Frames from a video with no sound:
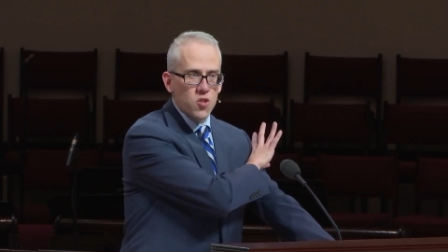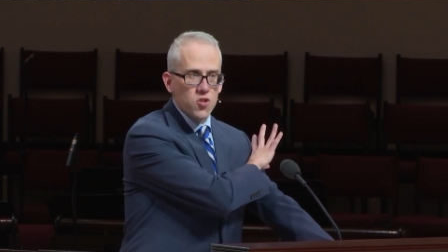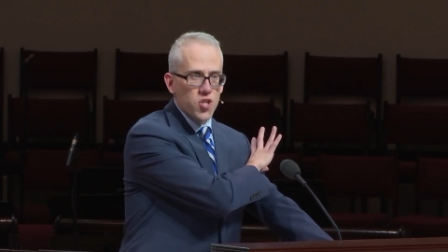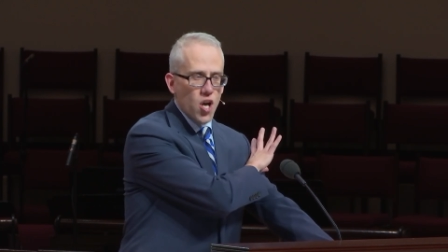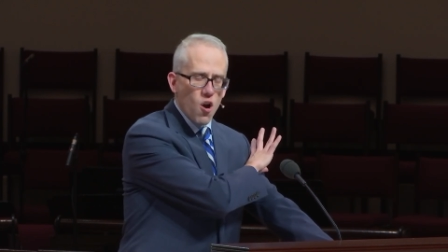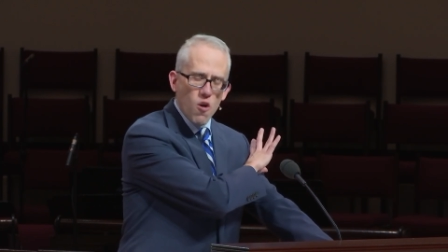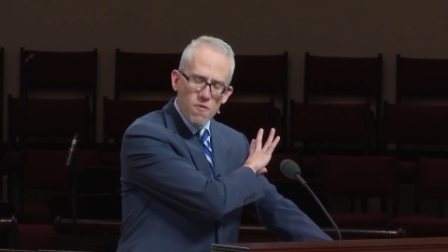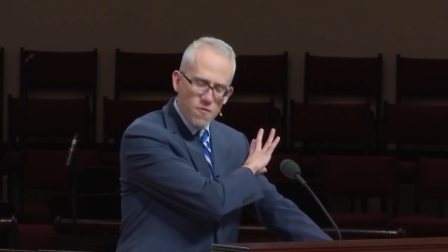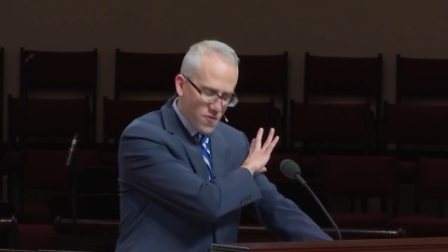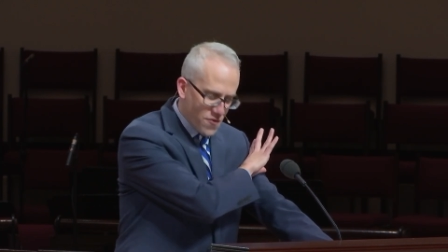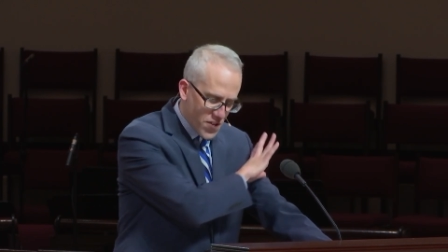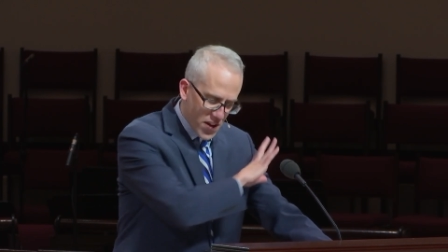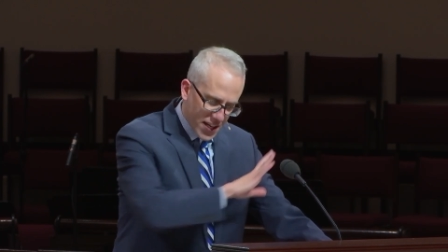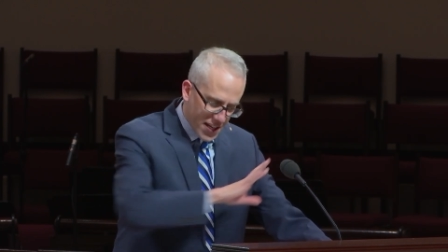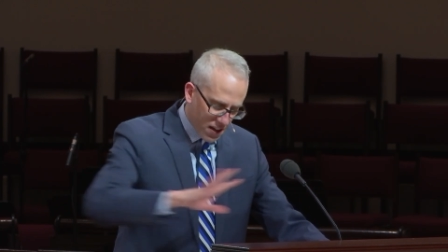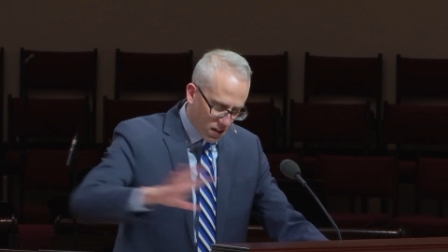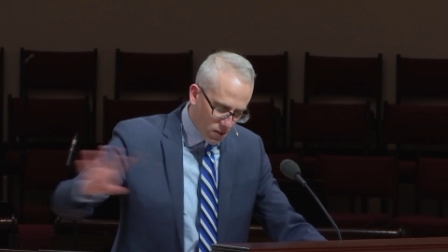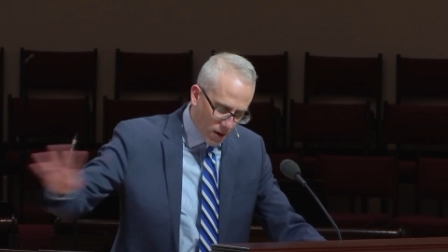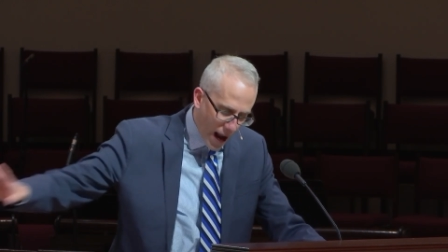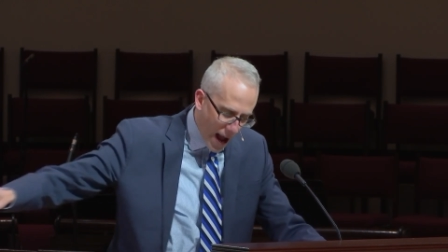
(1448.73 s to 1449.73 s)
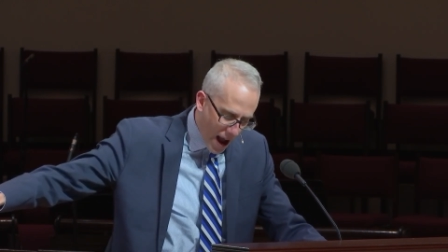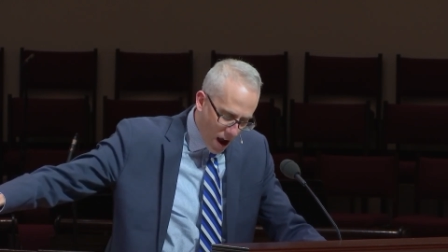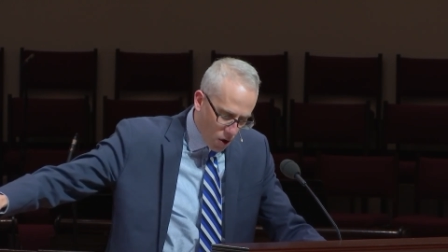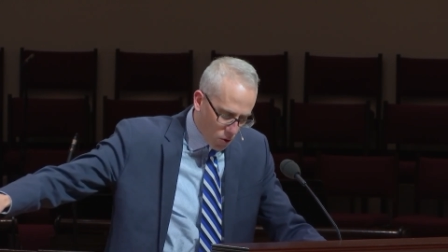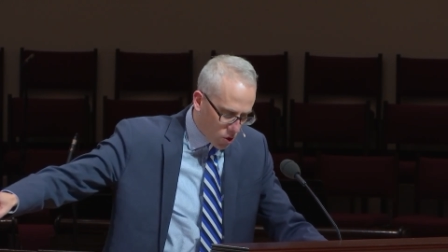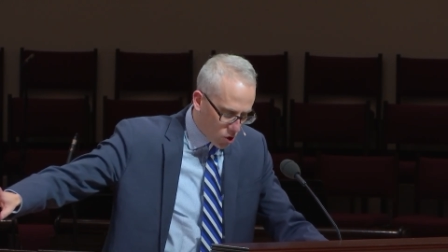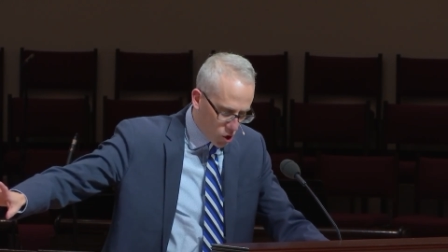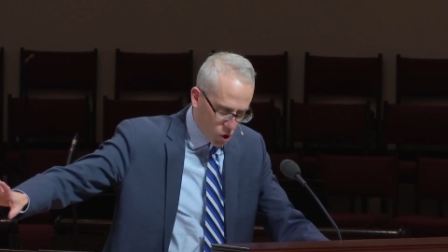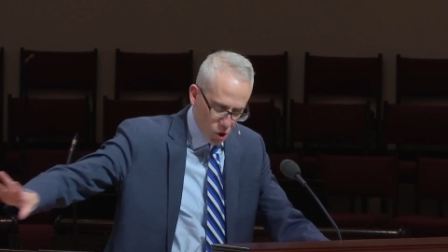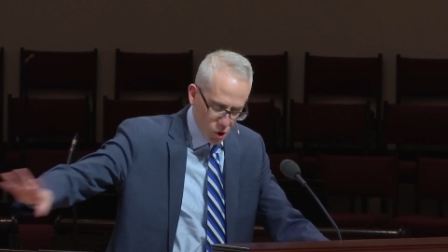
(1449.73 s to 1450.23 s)
don't figure
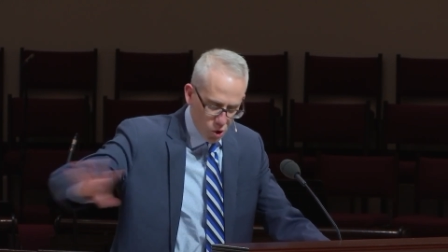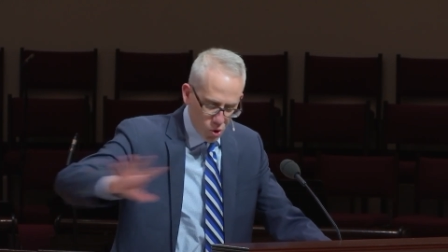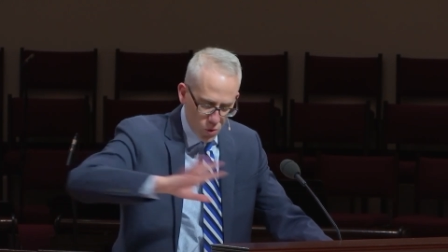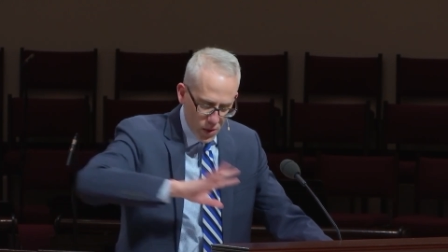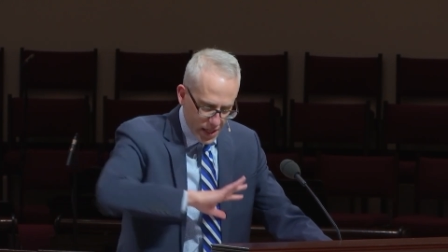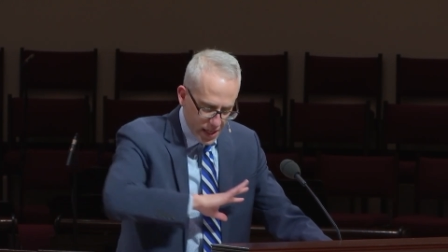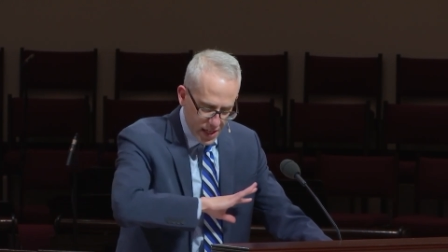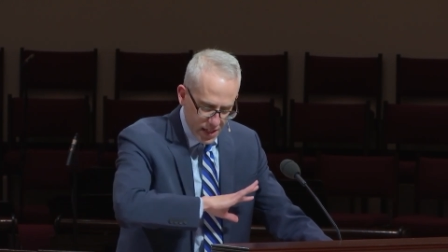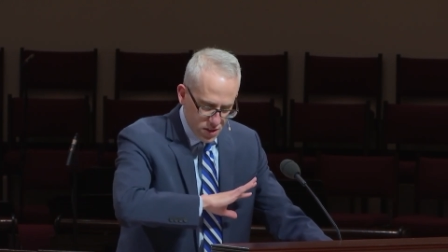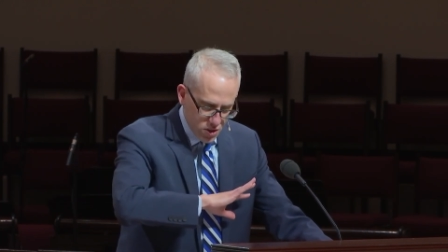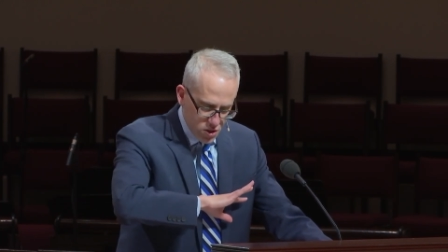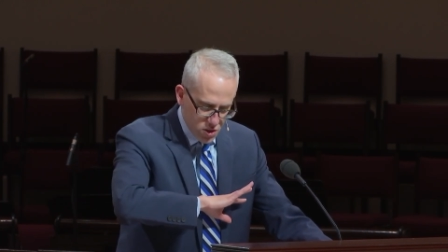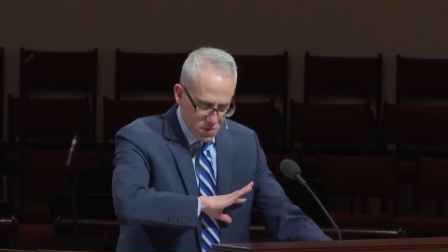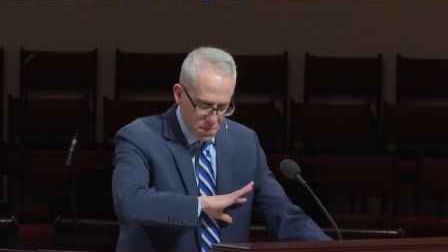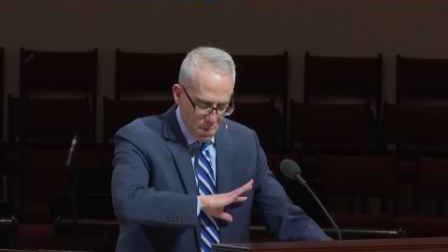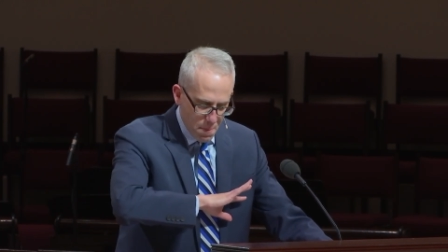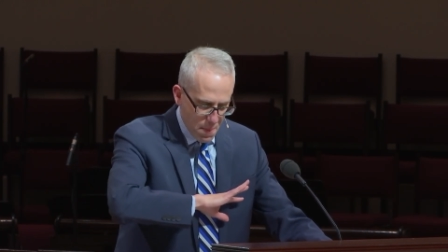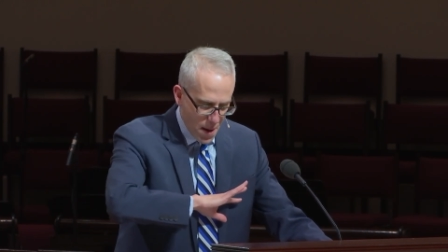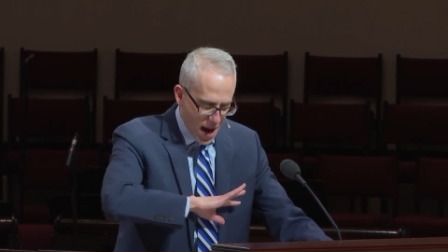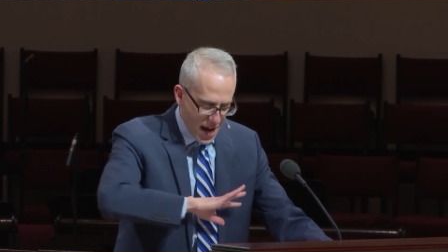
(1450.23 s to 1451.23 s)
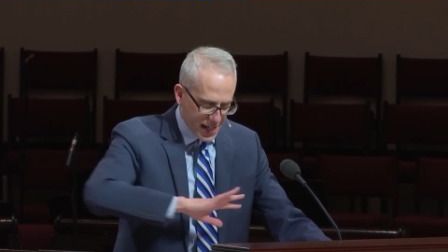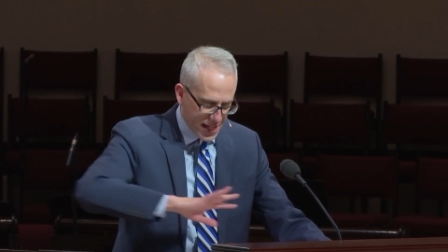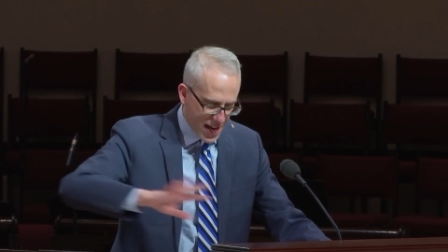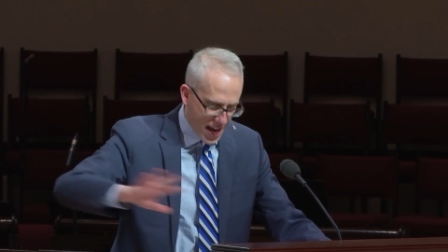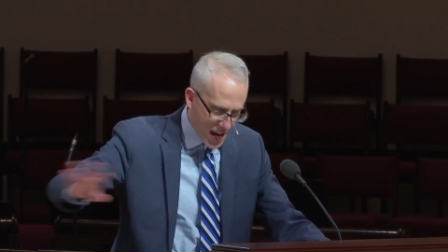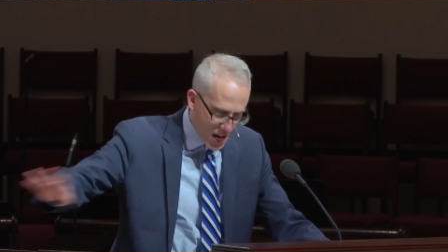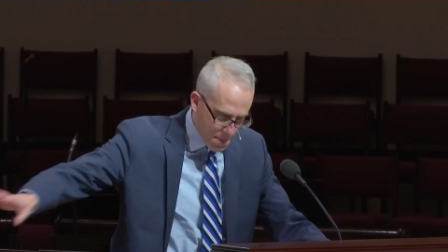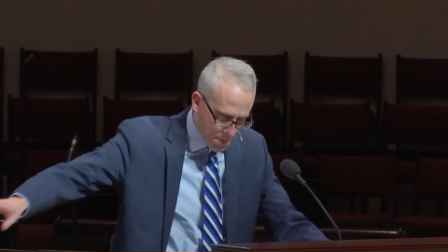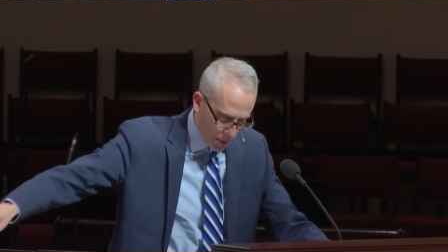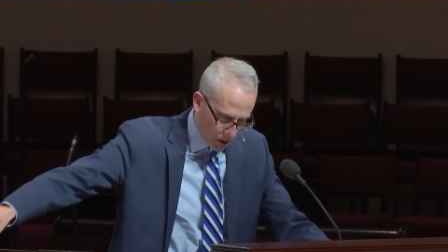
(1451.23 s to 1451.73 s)
out who is my
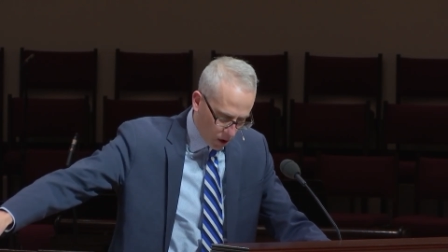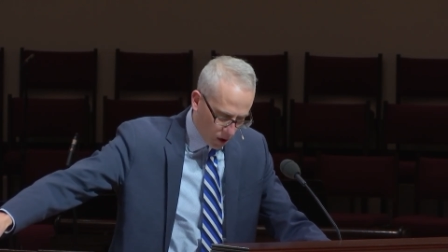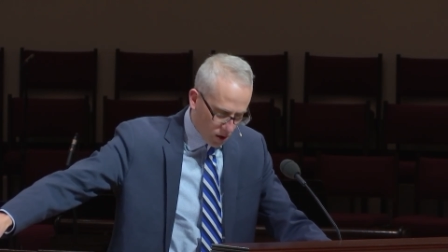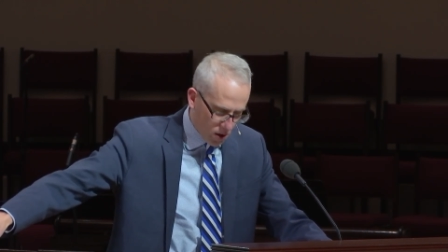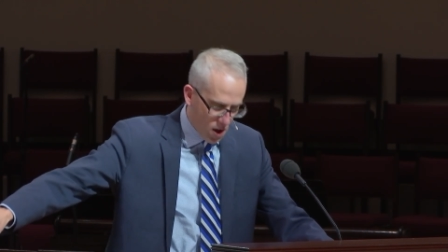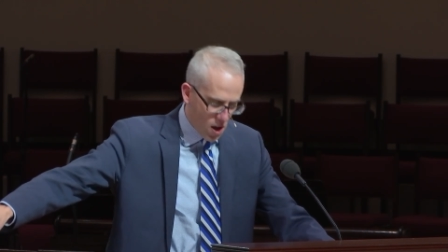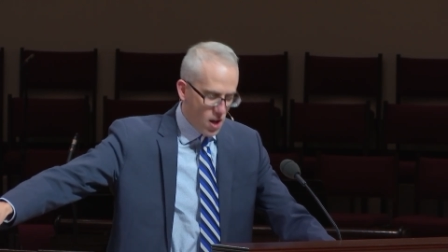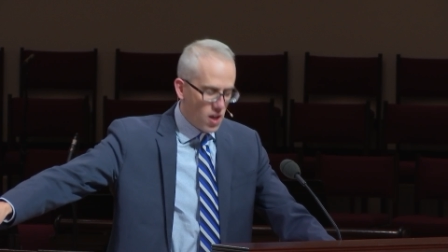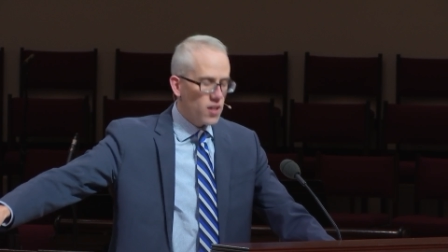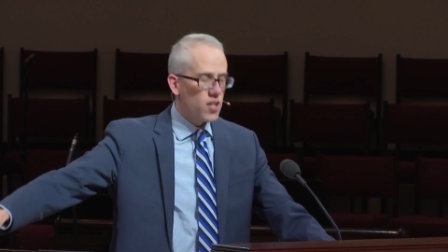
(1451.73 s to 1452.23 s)
neighbor,